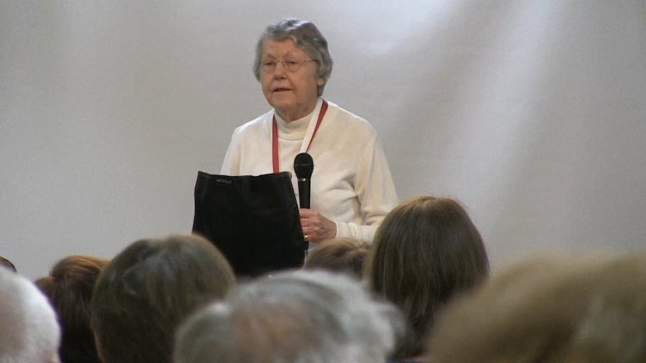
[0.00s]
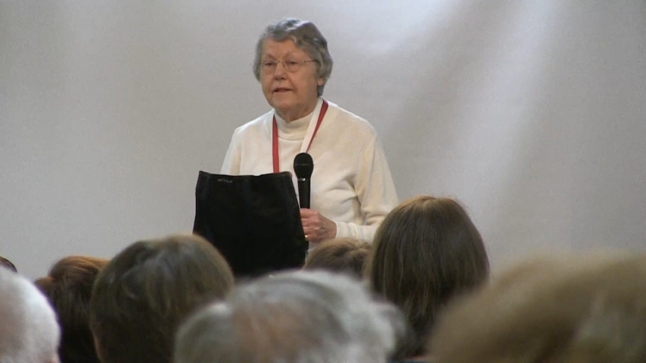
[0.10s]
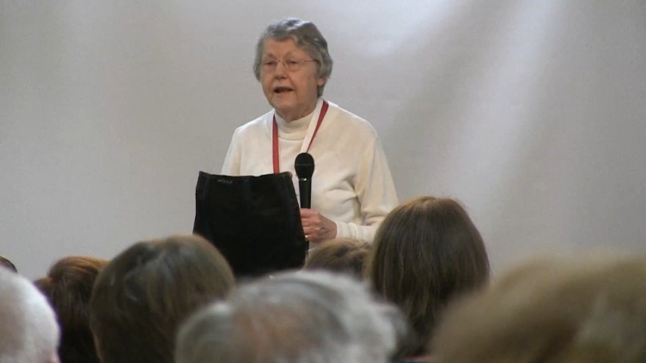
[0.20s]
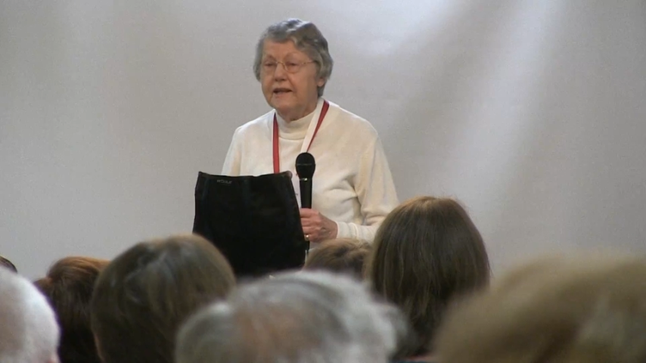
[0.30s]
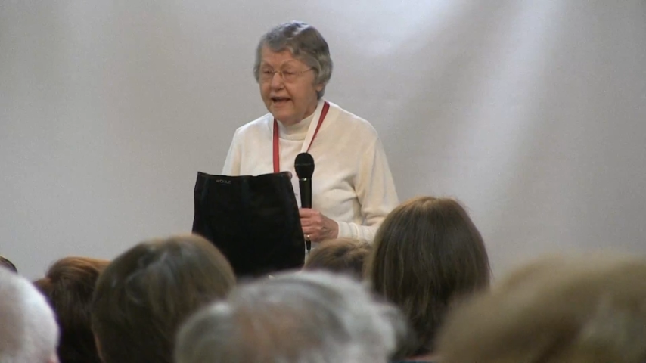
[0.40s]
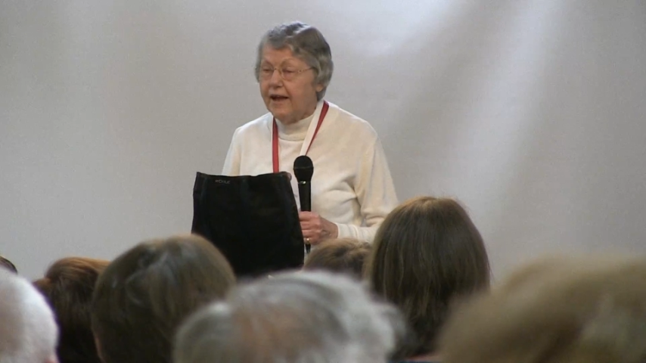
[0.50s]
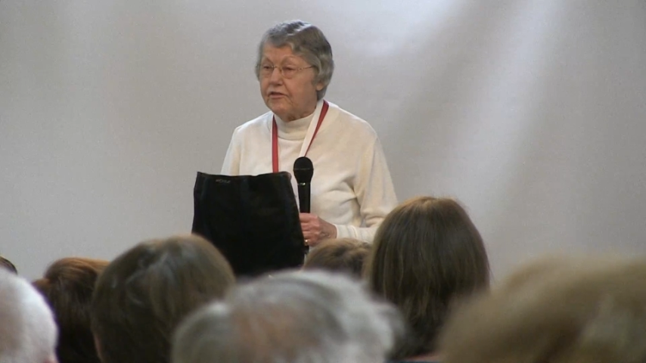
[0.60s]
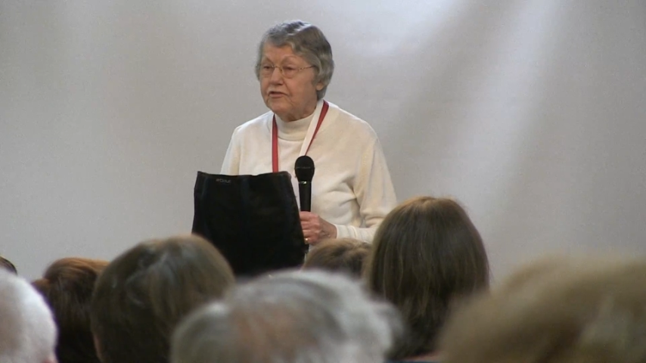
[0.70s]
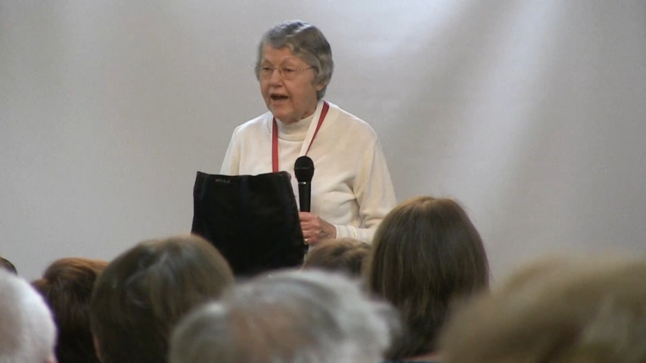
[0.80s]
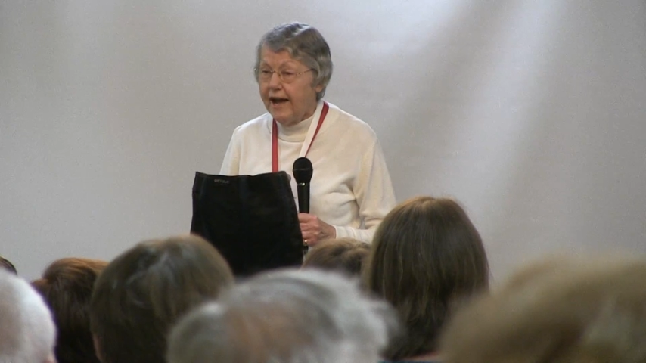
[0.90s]
that
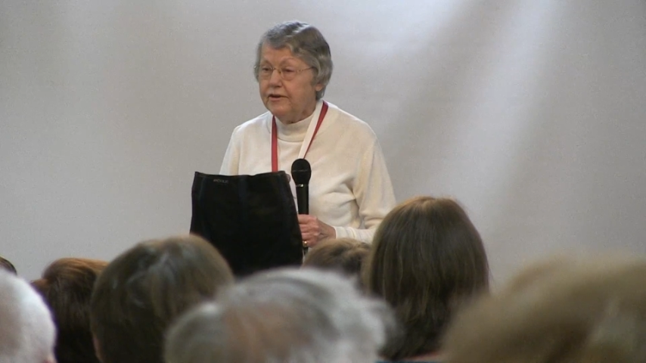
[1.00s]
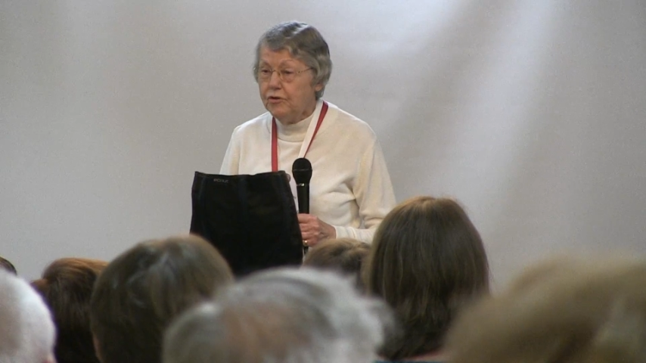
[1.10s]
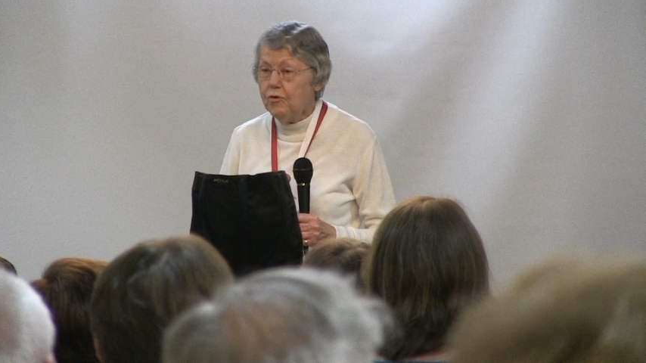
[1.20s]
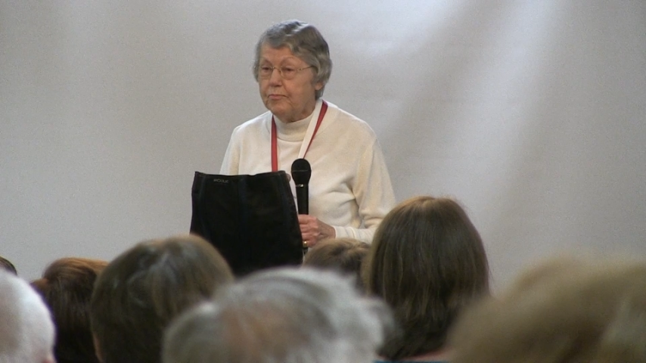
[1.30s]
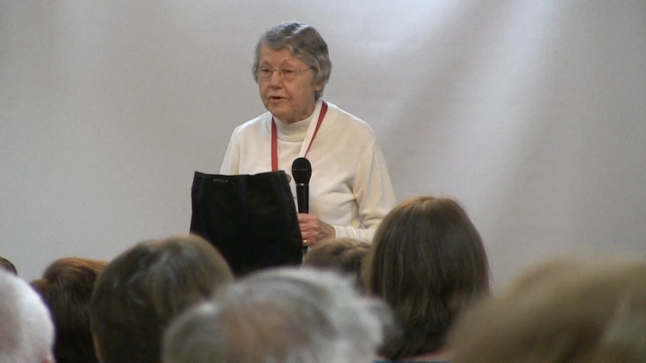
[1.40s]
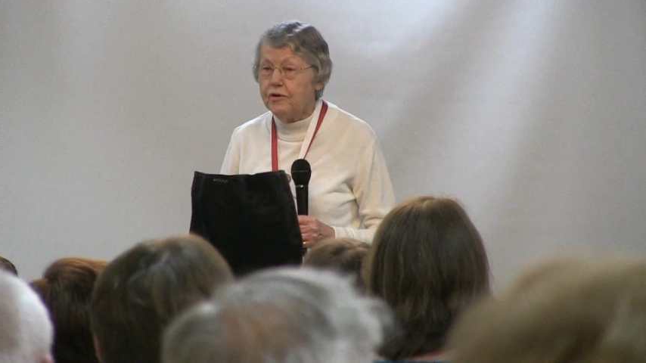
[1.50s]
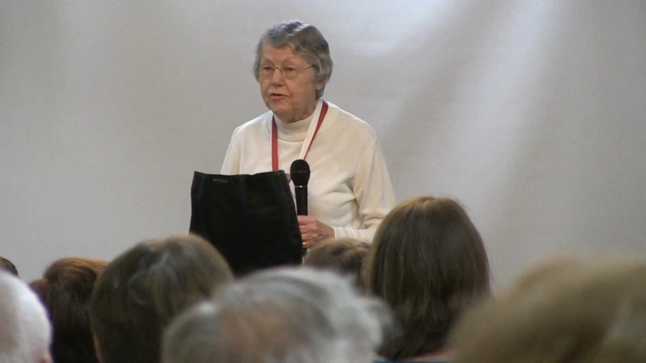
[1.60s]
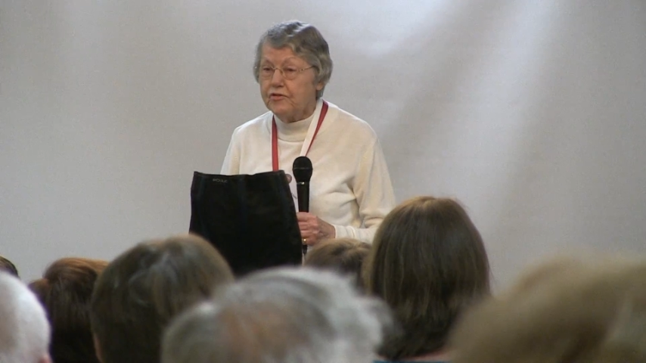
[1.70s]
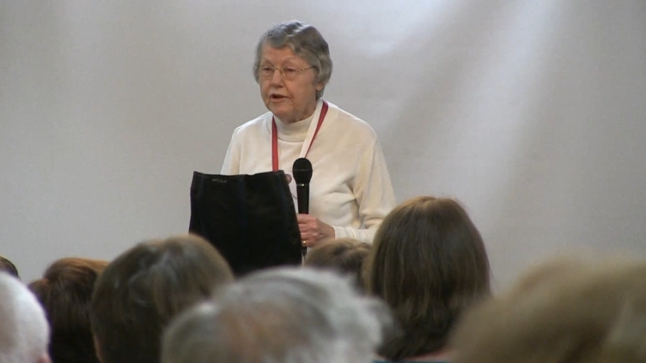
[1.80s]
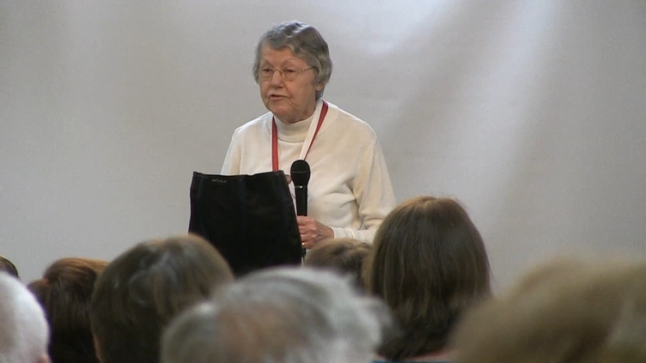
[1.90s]
yes, I do
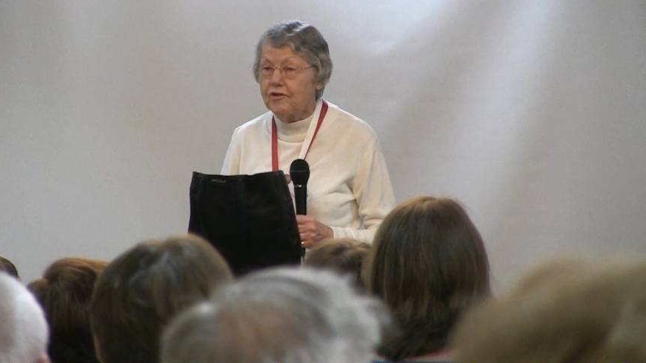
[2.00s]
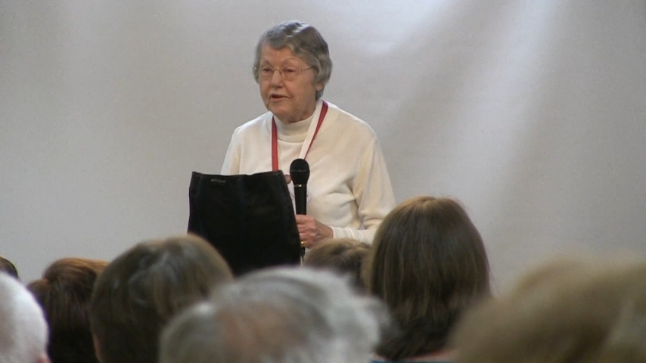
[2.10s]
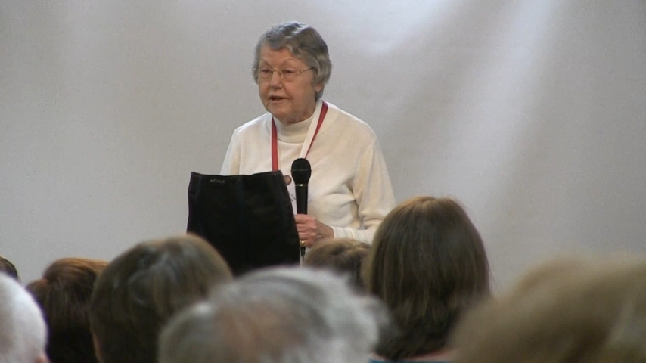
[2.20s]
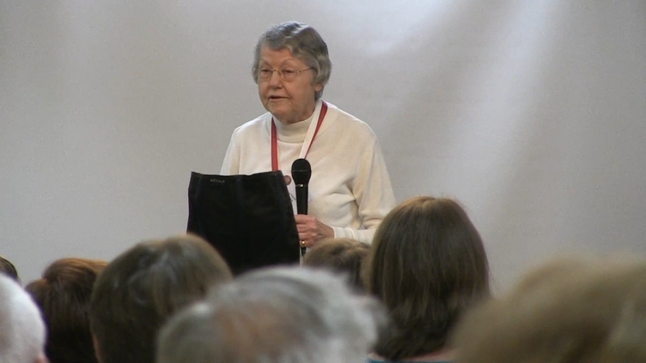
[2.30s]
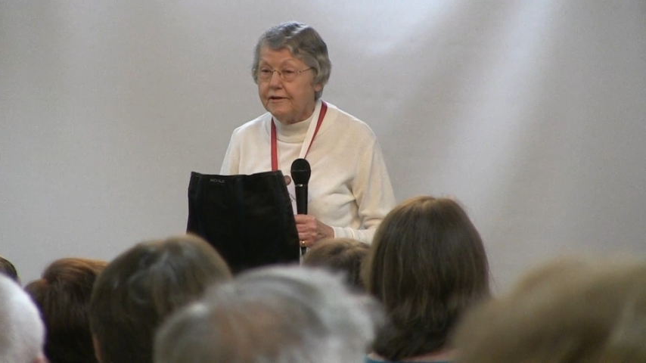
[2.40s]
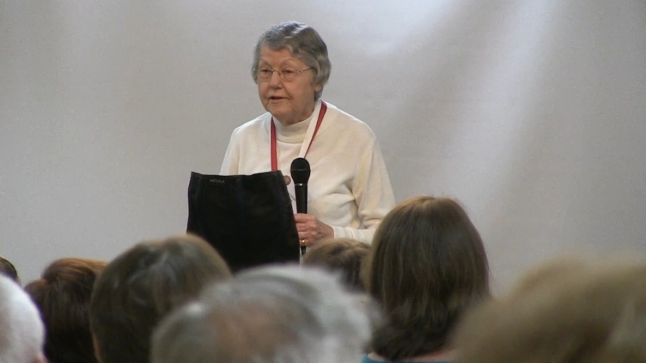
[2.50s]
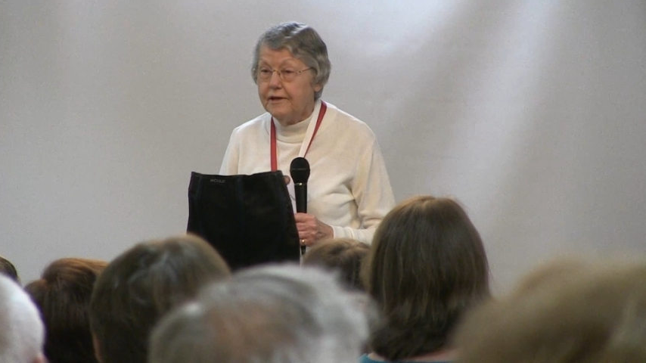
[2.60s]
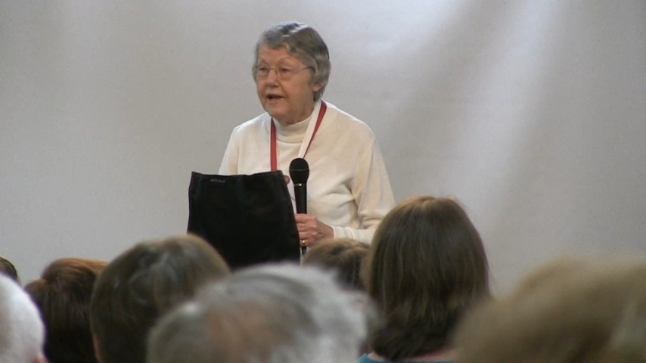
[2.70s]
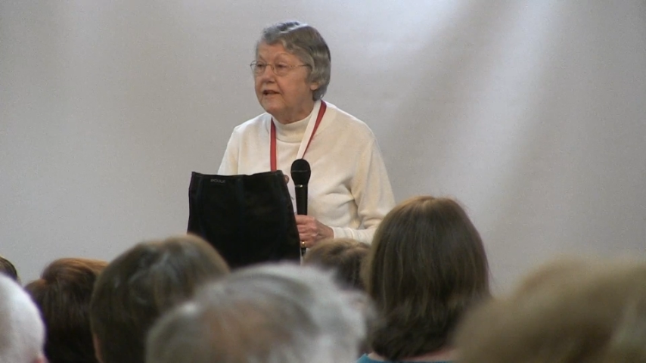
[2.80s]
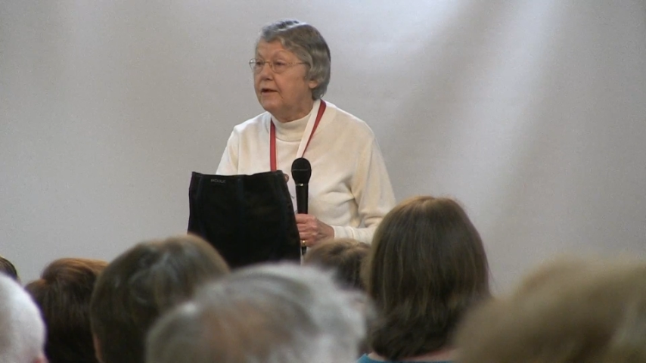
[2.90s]
produce insulin
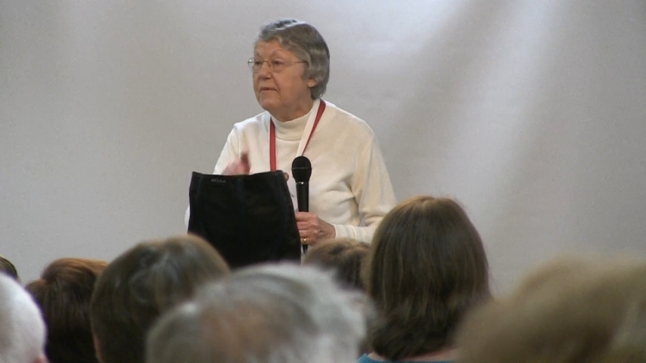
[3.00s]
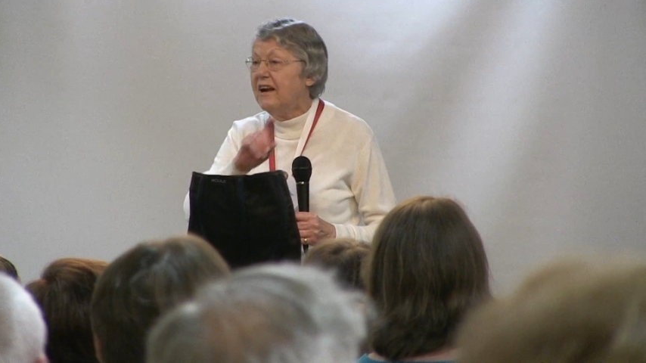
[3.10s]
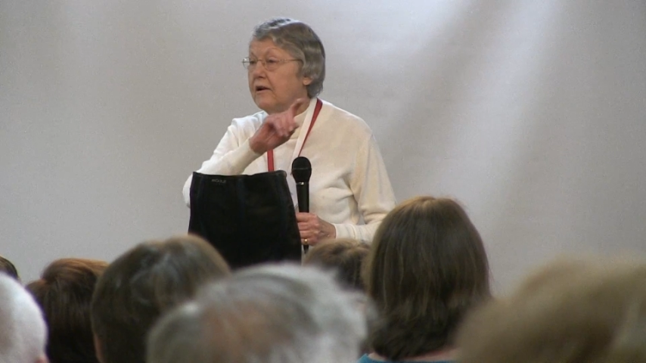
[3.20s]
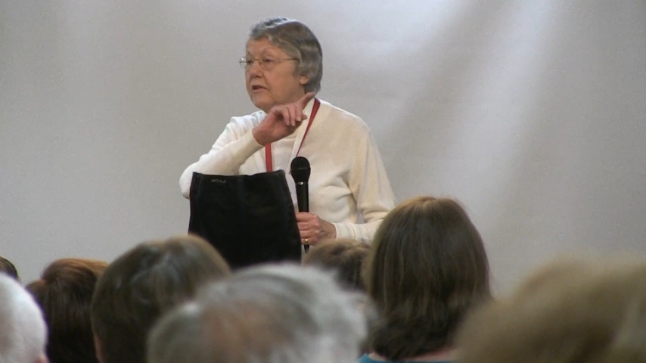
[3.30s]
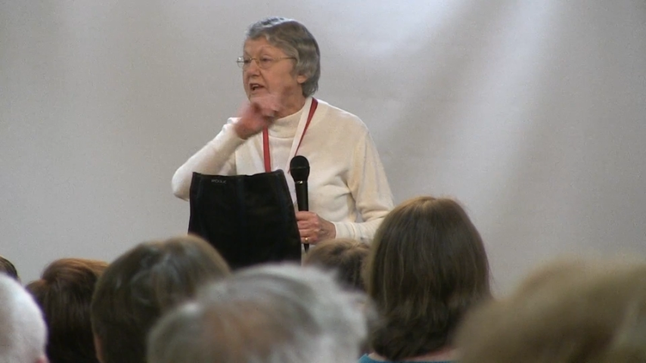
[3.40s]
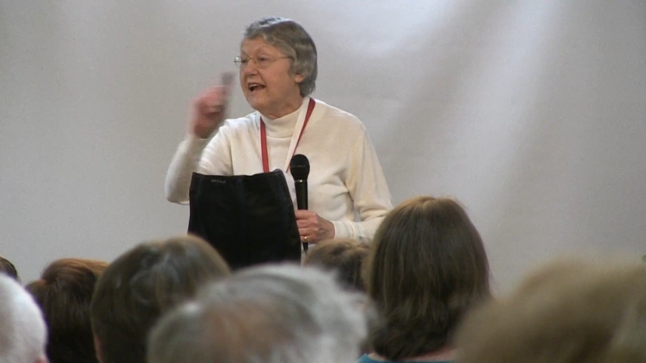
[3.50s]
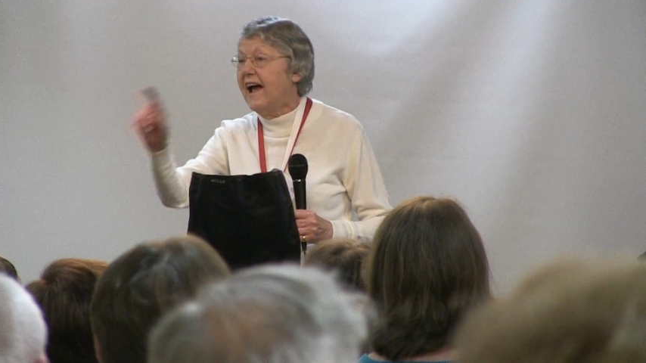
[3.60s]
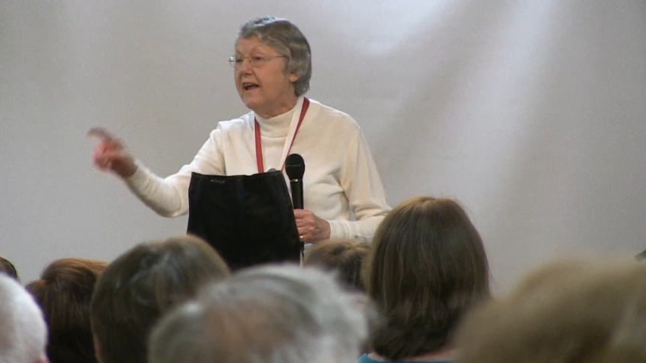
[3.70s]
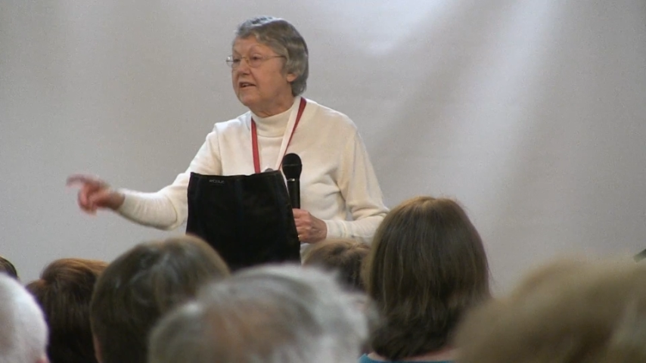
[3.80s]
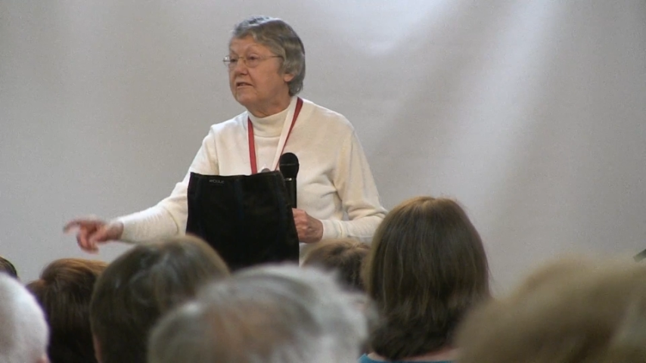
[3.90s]
in the middle of the
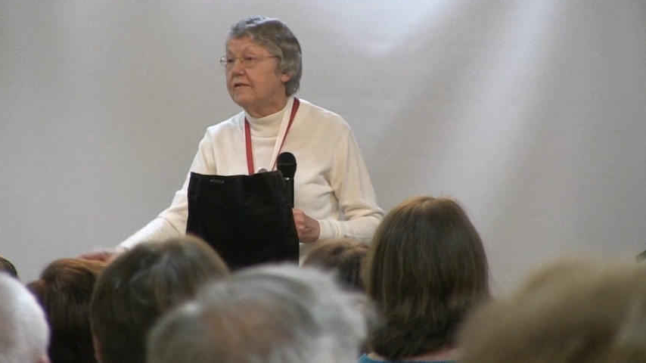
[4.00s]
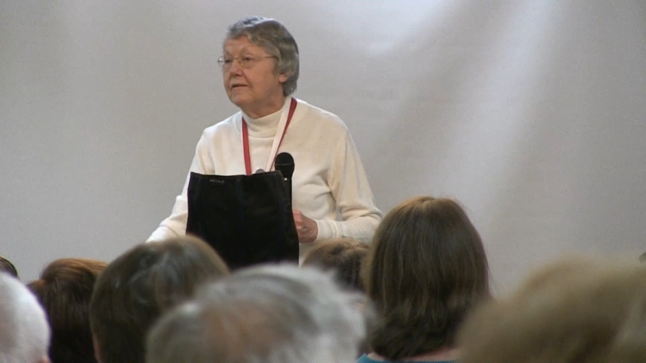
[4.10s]
night